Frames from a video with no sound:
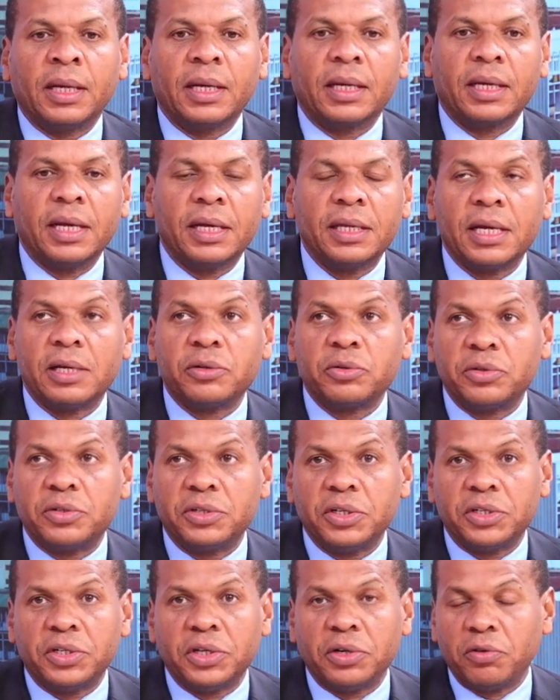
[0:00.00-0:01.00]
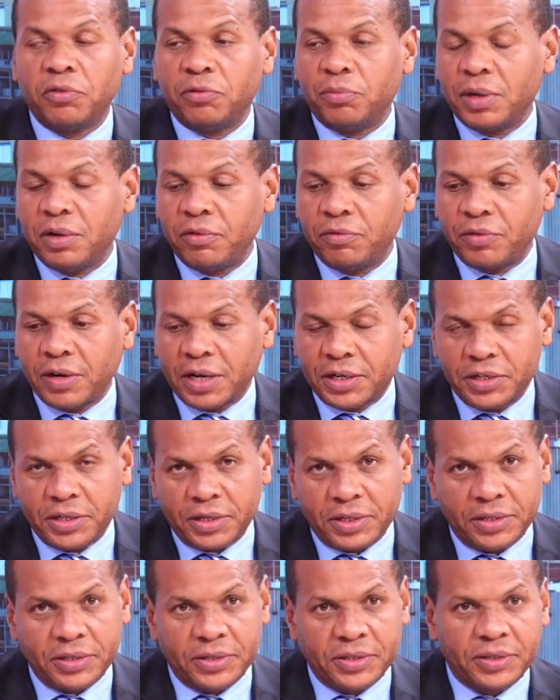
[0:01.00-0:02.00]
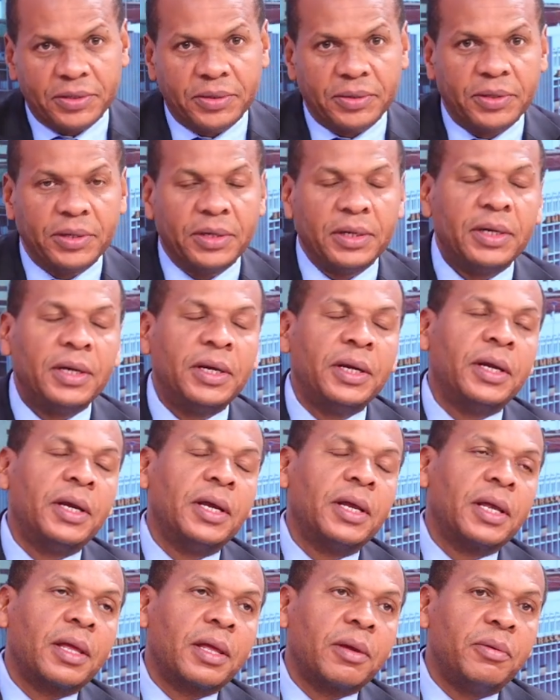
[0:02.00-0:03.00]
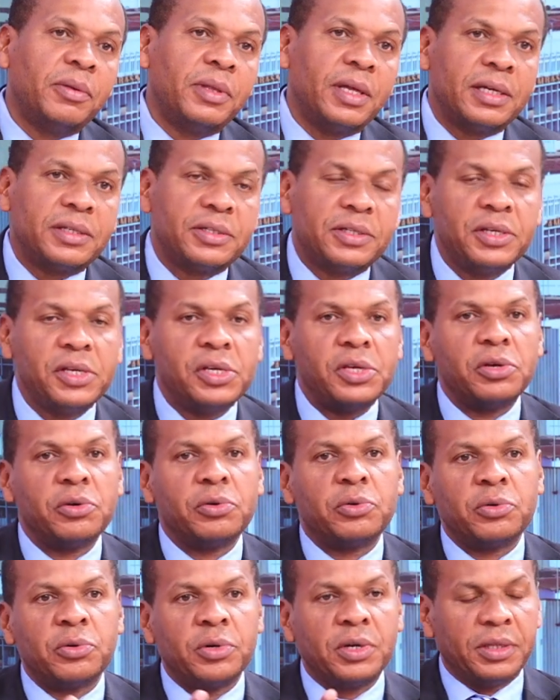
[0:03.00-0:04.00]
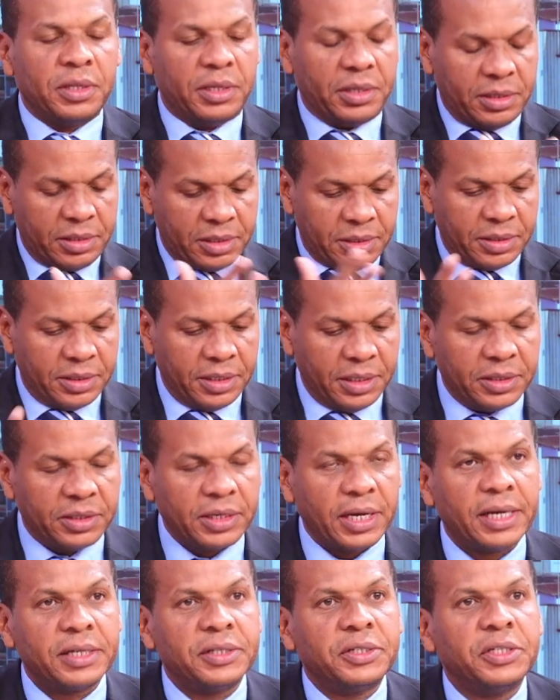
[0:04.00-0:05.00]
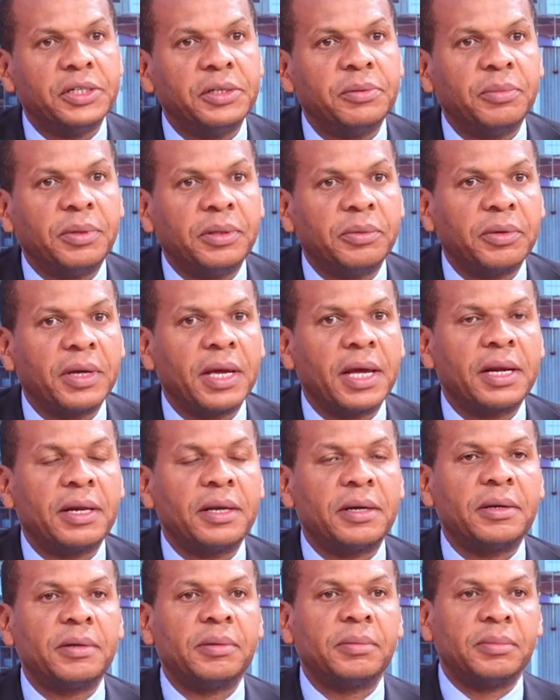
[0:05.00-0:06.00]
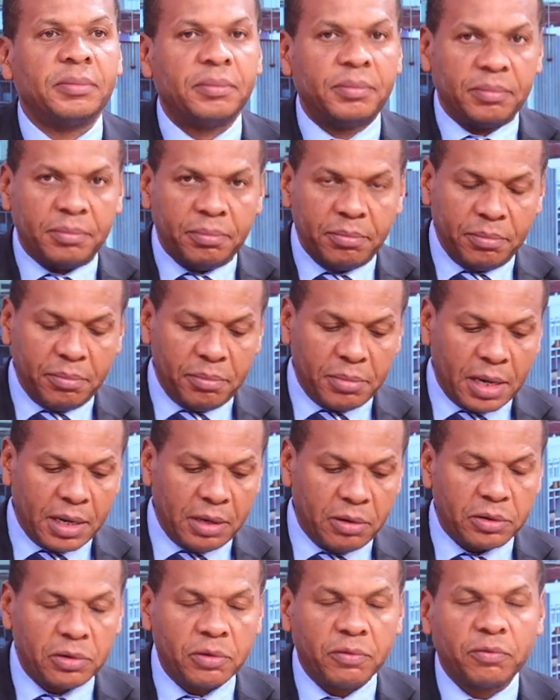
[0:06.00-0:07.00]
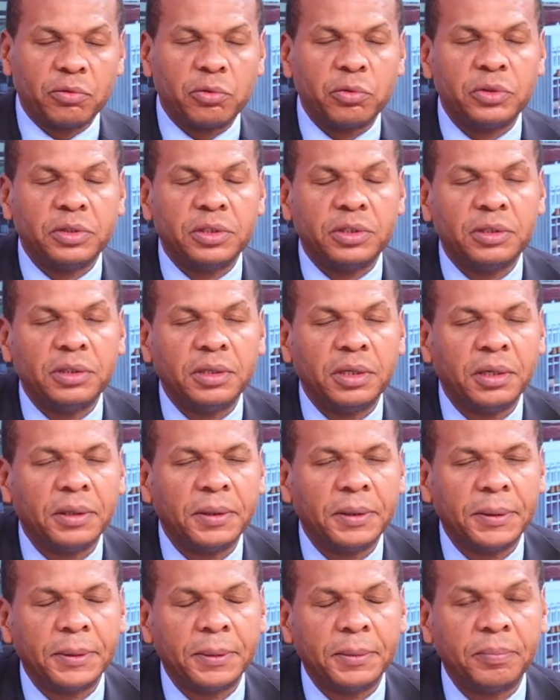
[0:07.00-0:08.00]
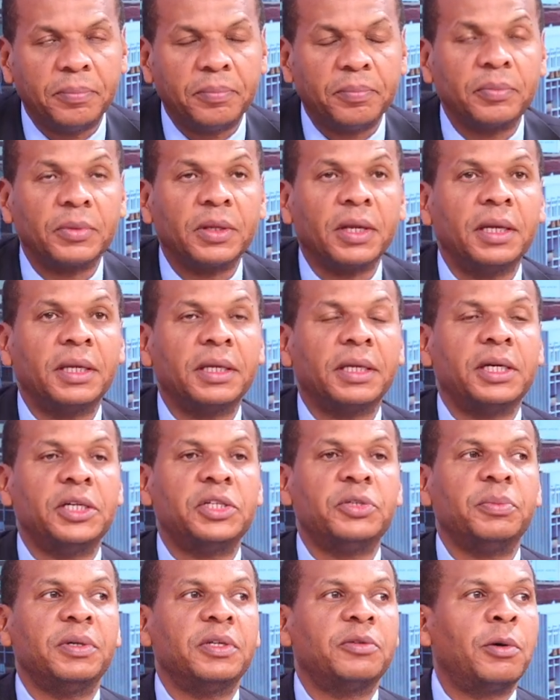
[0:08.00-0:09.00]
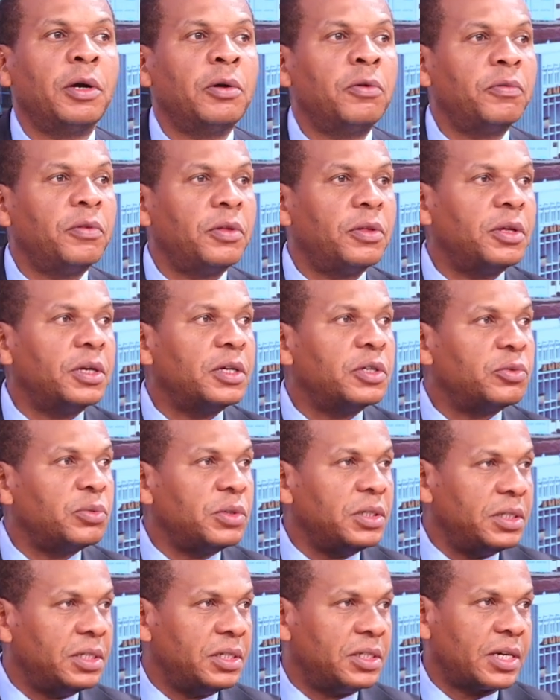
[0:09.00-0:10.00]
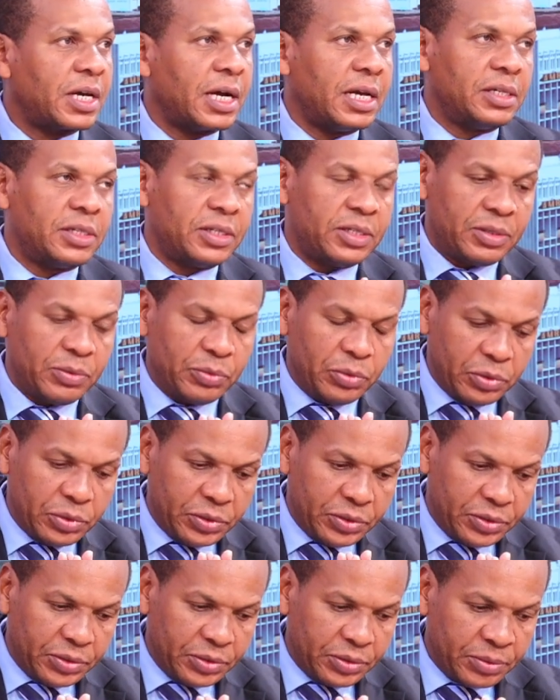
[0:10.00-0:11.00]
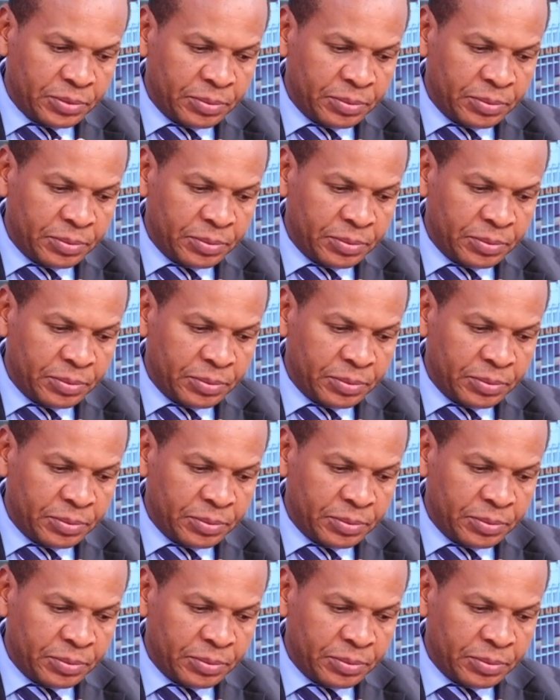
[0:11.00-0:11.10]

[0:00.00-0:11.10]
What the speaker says: Kenya Association of Manufacturers, their CEO and the entire team, and we had a lot of good engagement. One of the things we discussed was,